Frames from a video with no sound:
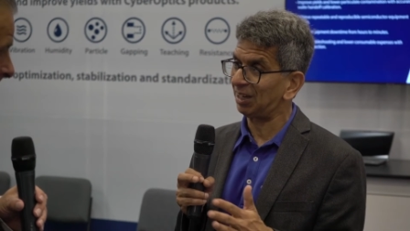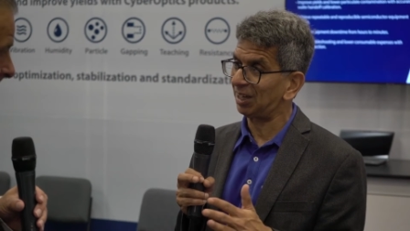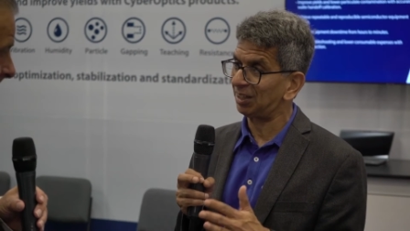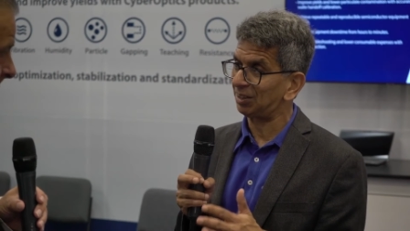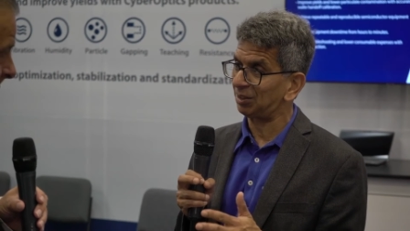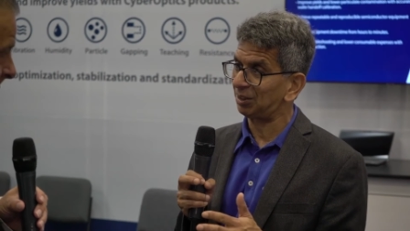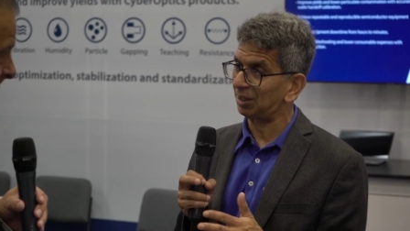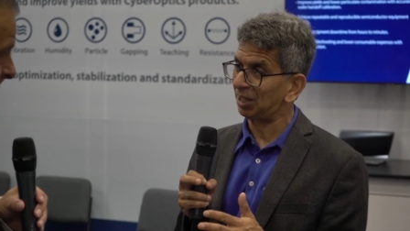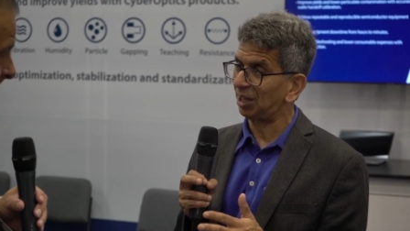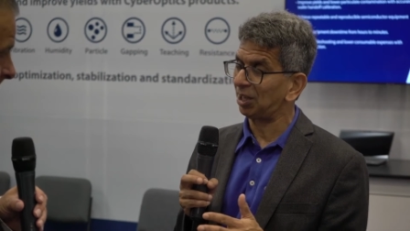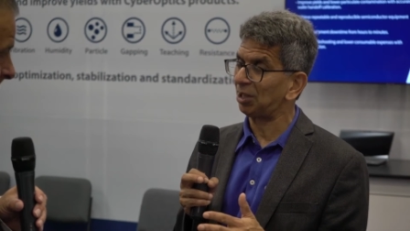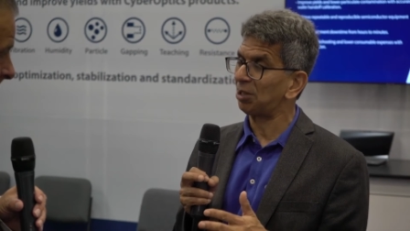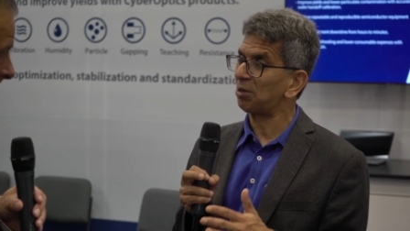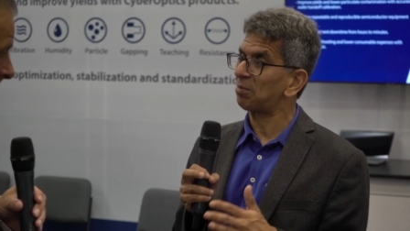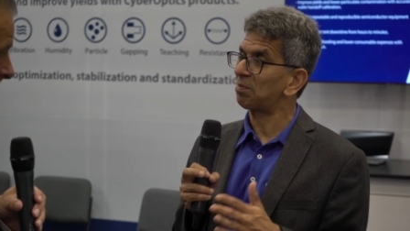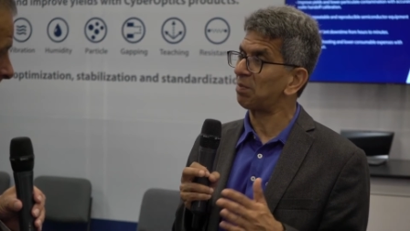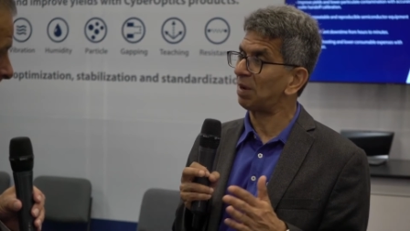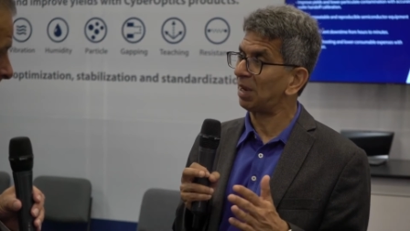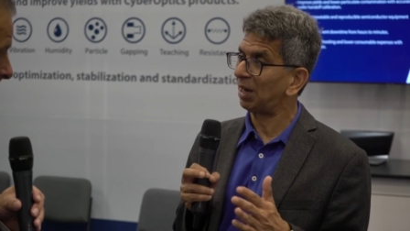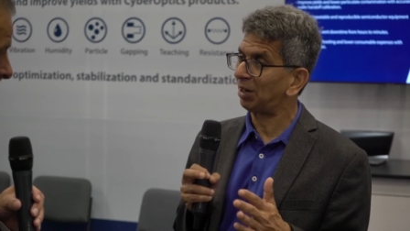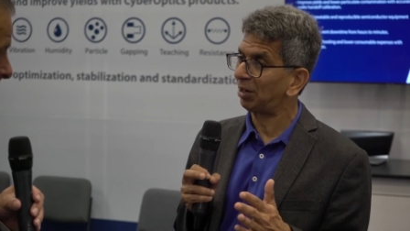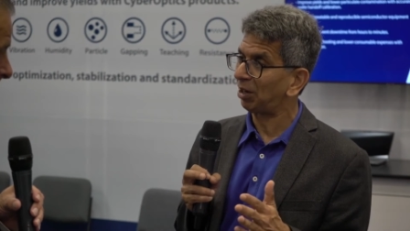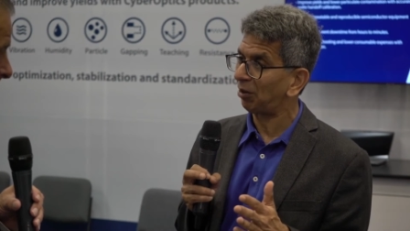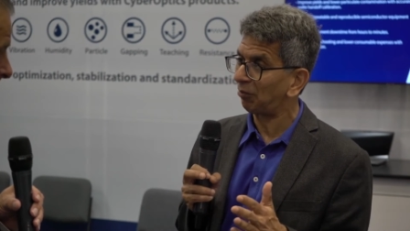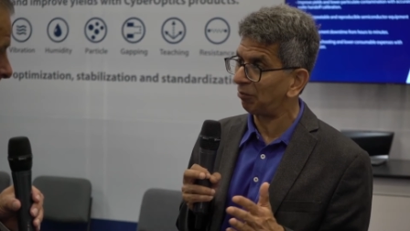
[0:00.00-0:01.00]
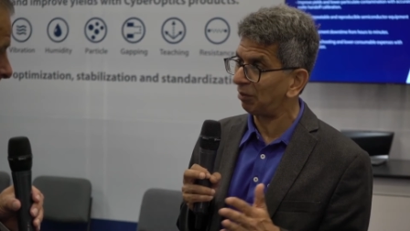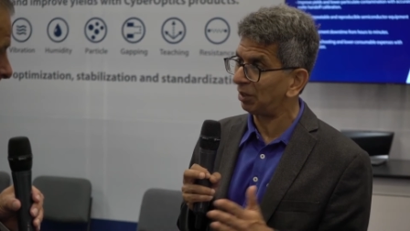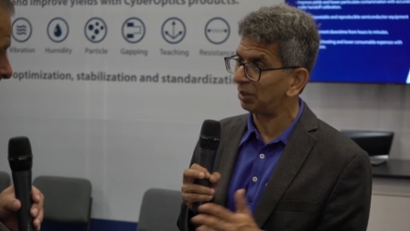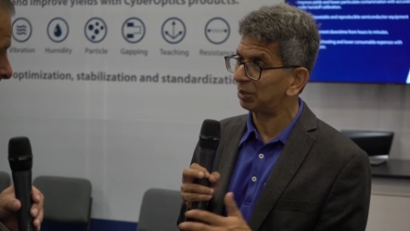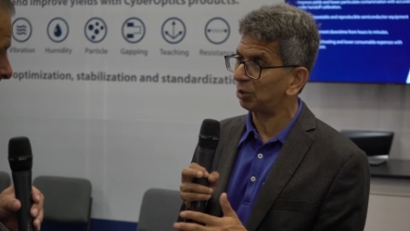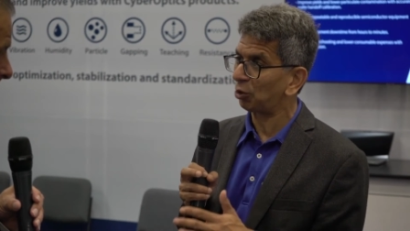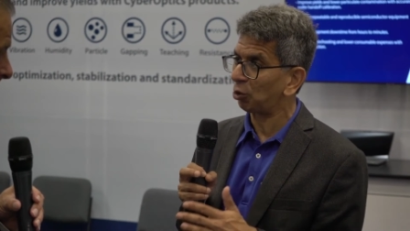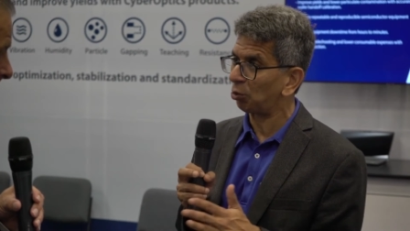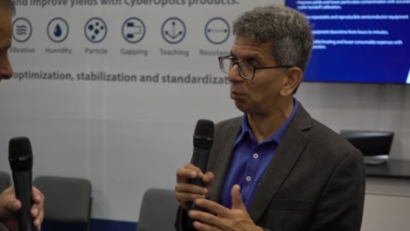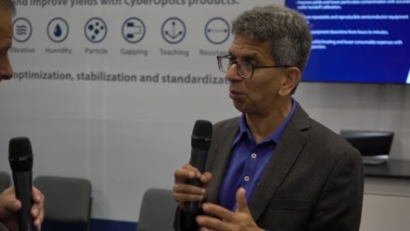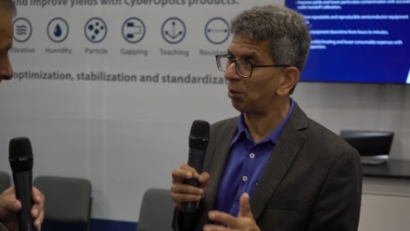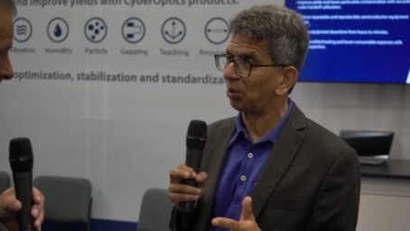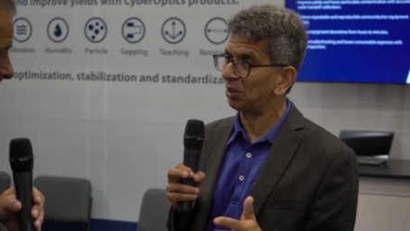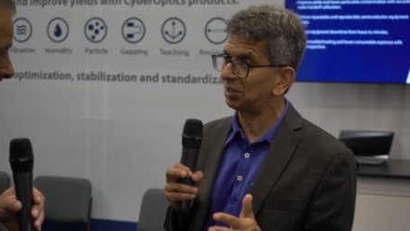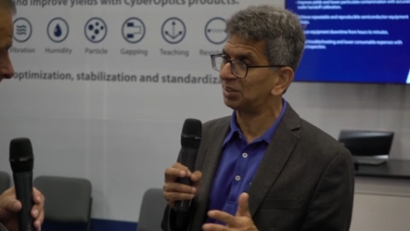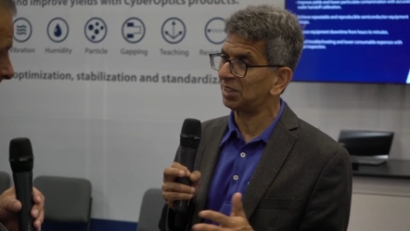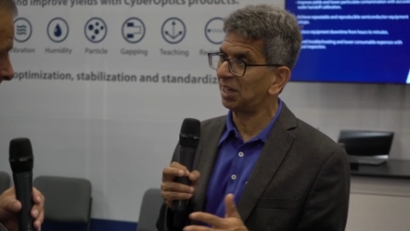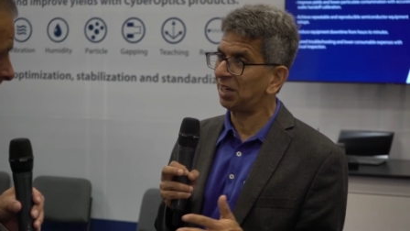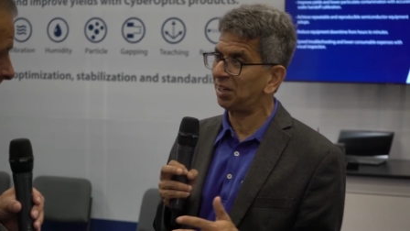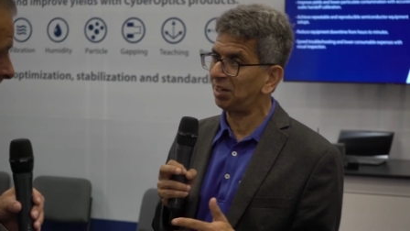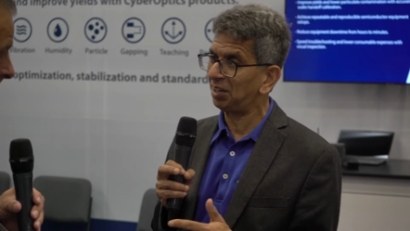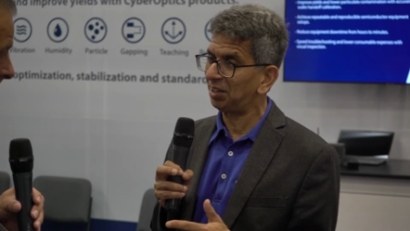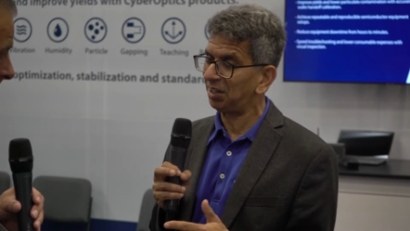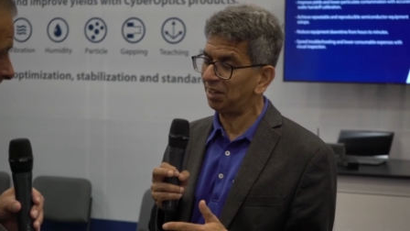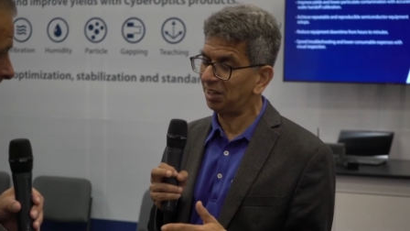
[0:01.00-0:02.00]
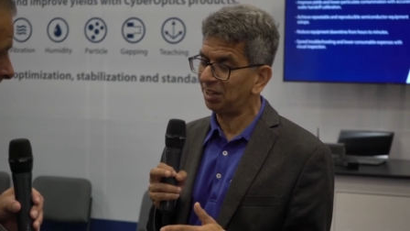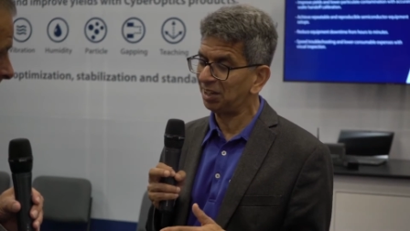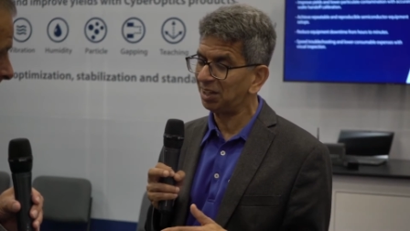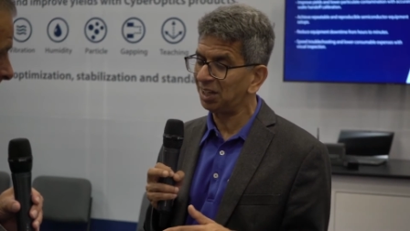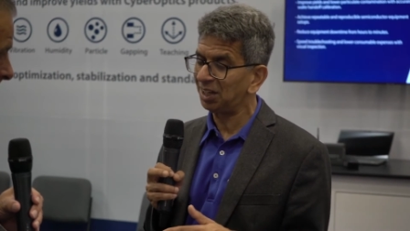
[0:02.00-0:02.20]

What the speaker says: a time and where the robot is handling it.